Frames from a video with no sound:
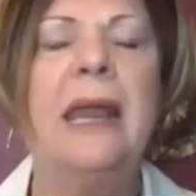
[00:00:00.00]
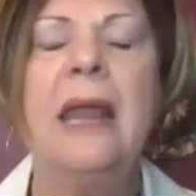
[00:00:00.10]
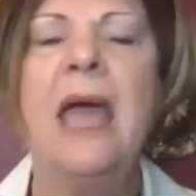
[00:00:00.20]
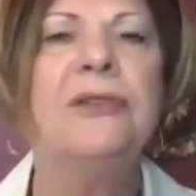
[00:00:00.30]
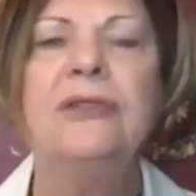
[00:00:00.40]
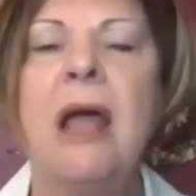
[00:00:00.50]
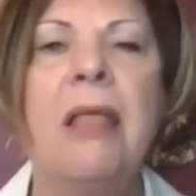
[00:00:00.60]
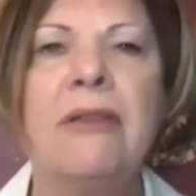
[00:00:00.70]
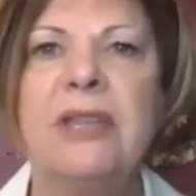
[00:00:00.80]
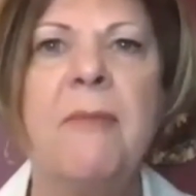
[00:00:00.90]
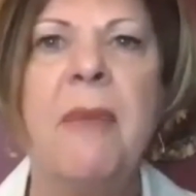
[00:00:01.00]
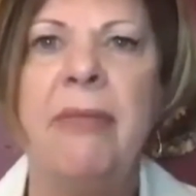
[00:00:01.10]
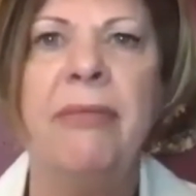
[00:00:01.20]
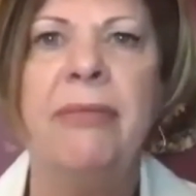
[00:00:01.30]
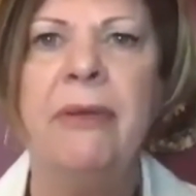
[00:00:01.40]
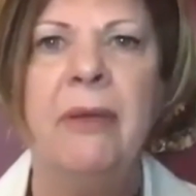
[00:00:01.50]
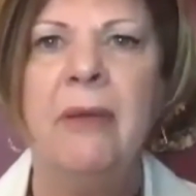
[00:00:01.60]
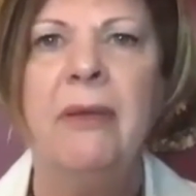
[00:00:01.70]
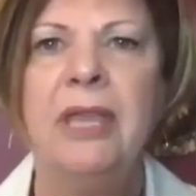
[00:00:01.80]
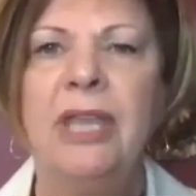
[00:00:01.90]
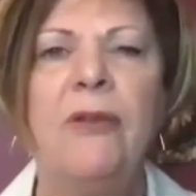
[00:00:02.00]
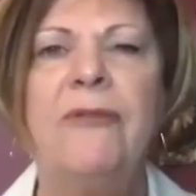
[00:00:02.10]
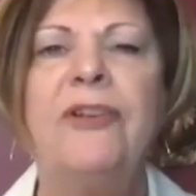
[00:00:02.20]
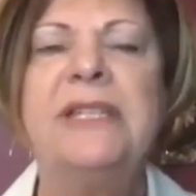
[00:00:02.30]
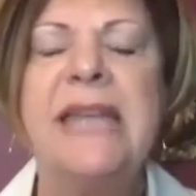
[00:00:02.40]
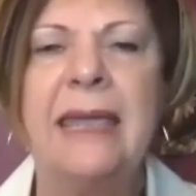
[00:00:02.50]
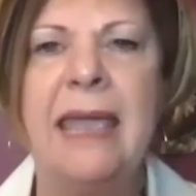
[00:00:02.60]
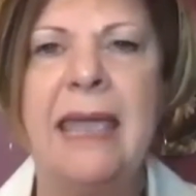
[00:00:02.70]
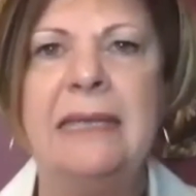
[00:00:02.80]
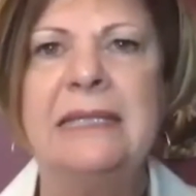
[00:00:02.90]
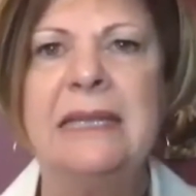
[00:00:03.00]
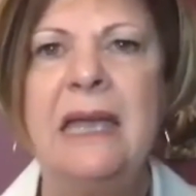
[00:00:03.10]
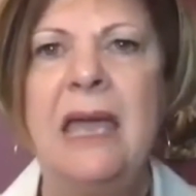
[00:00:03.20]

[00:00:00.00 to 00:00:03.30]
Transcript: $100 a month, for decades.